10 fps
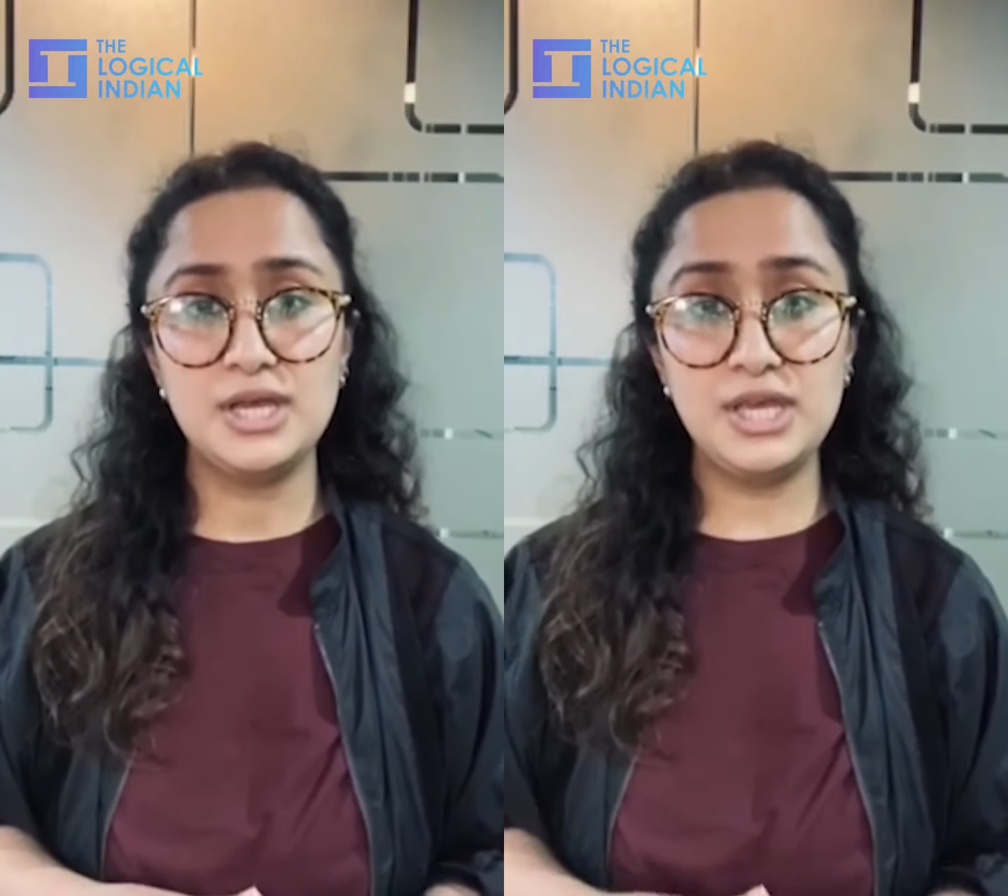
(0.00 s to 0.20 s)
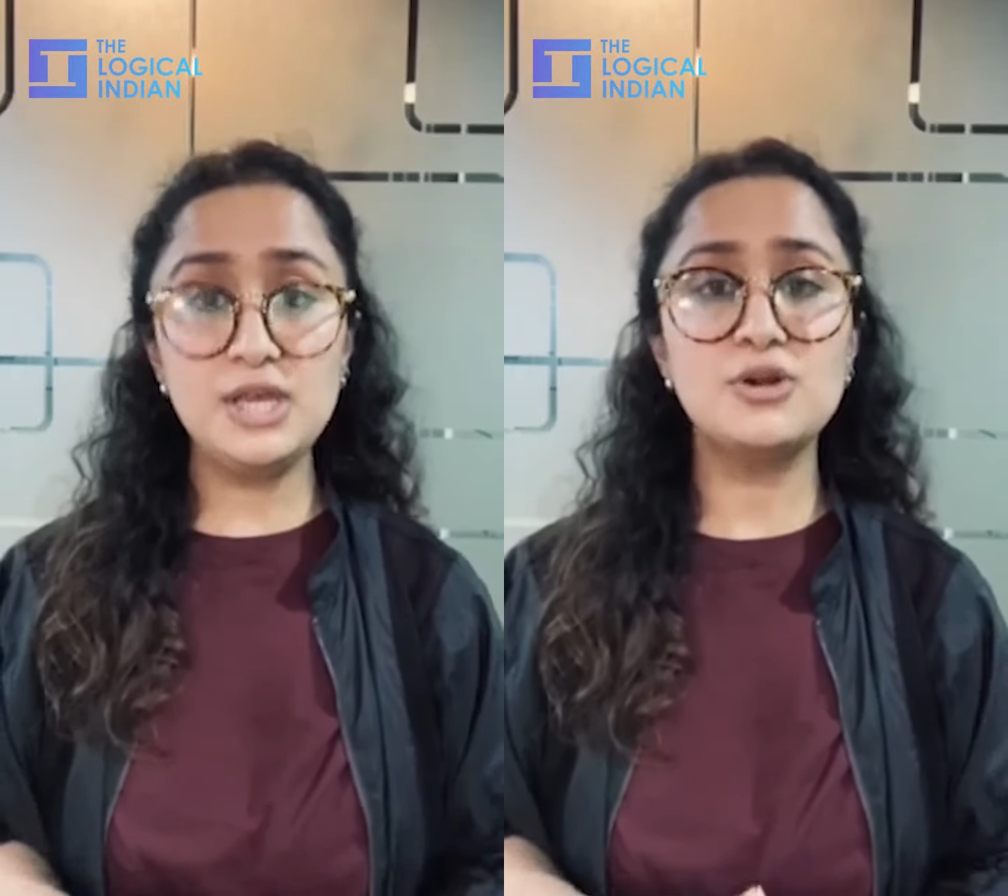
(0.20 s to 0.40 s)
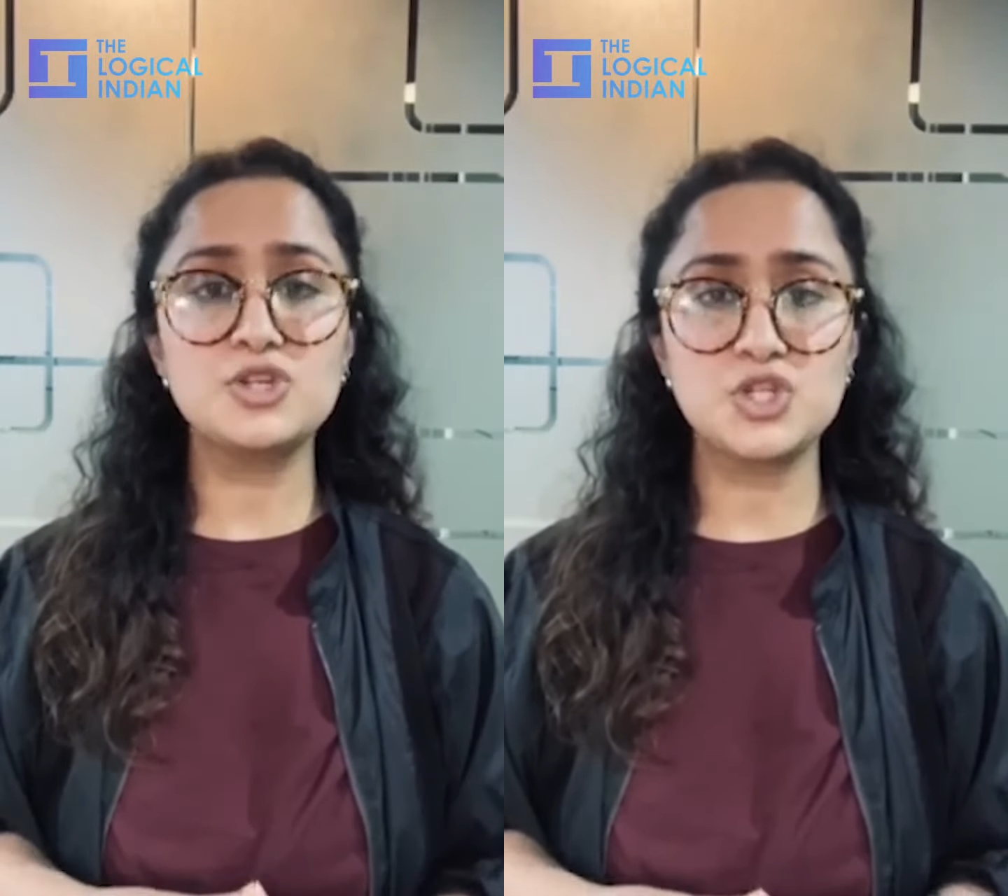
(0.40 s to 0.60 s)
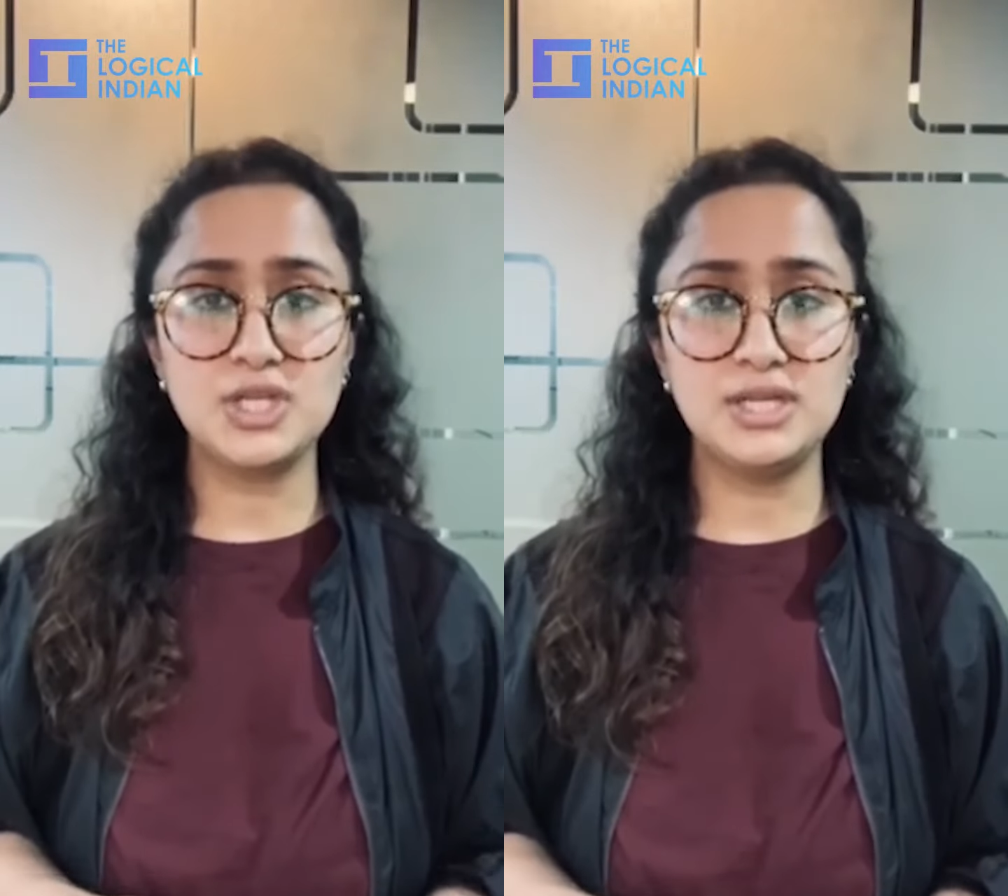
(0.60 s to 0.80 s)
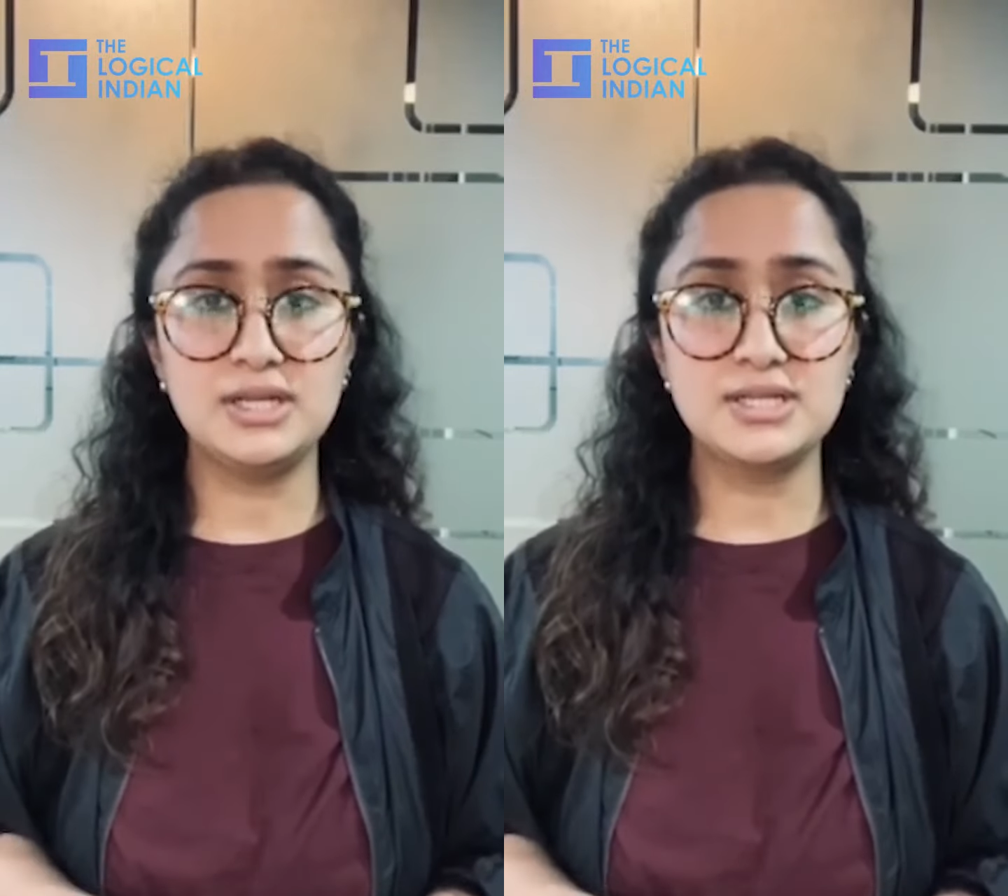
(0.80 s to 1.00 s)
he or
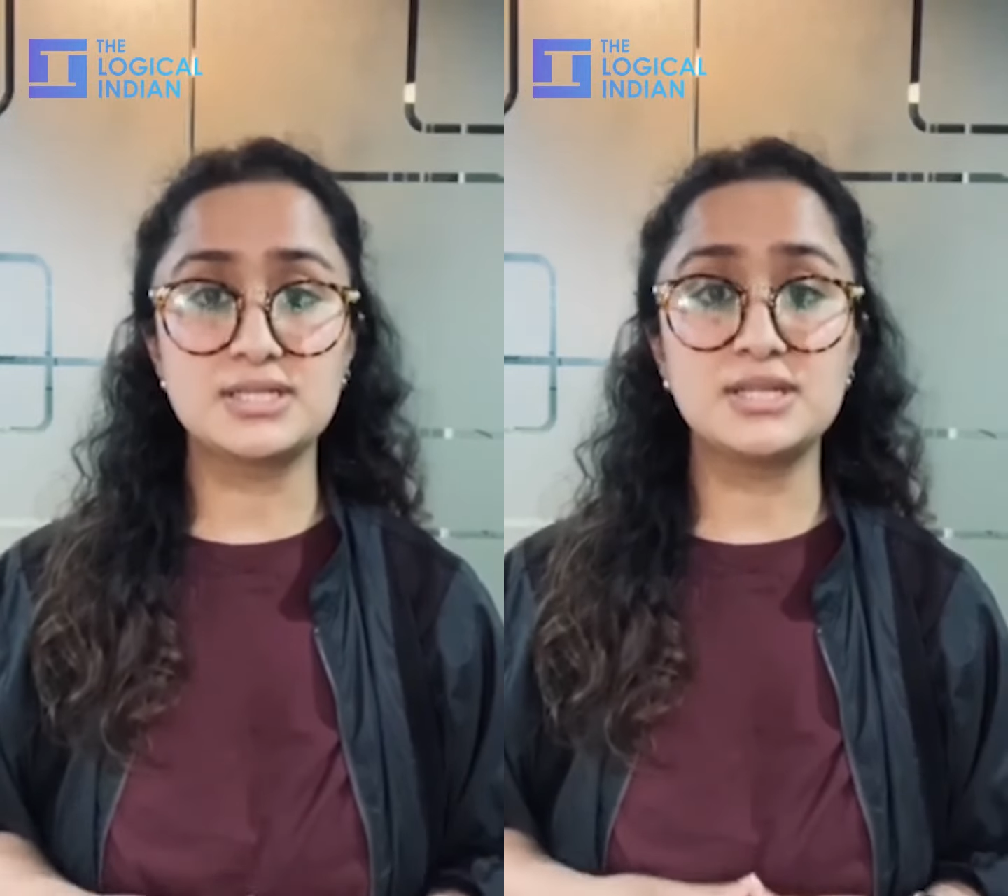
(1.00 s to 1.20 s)
she is